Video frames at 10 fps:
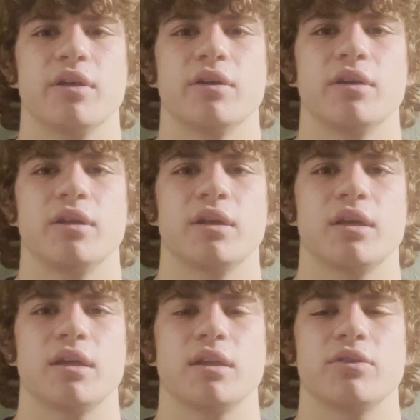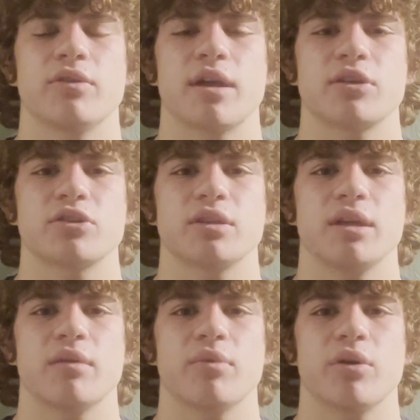good internationally
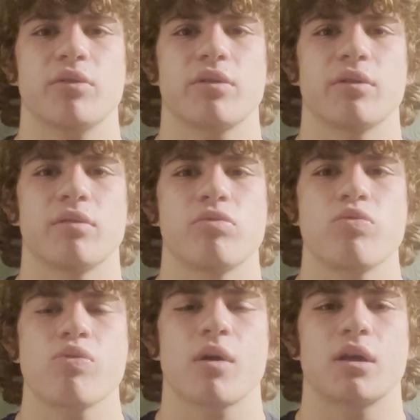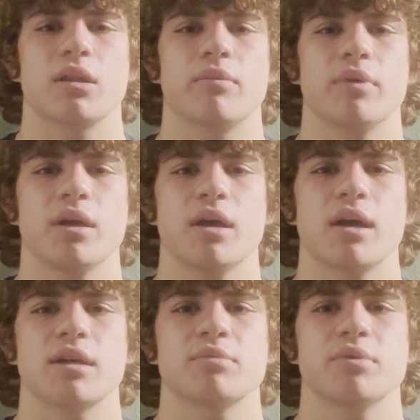at both. Colombia
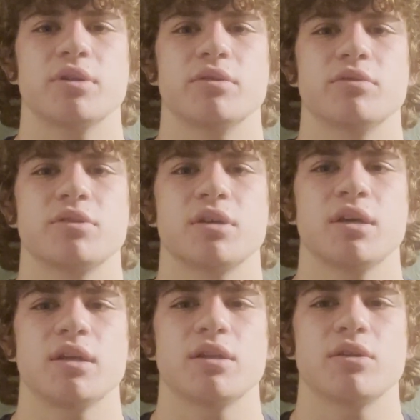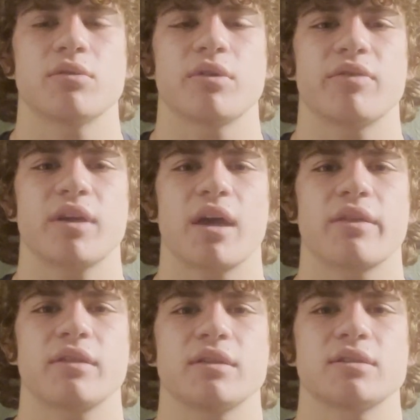has produced terrific
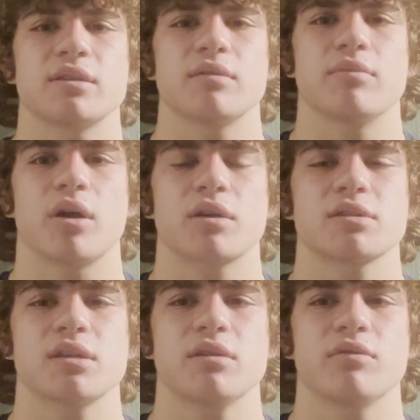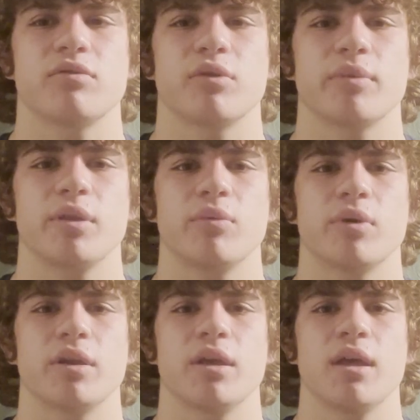athletes in boxing, Formula
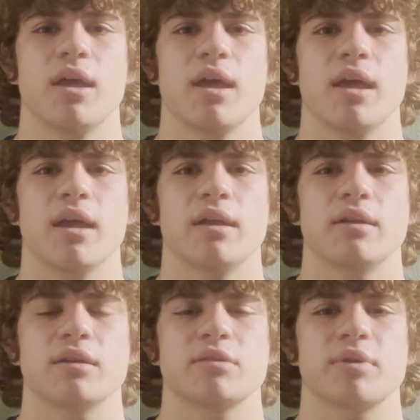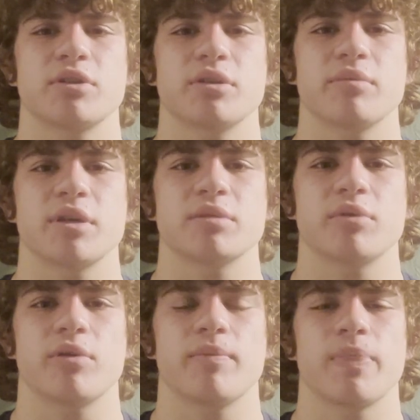One, and especially baseball.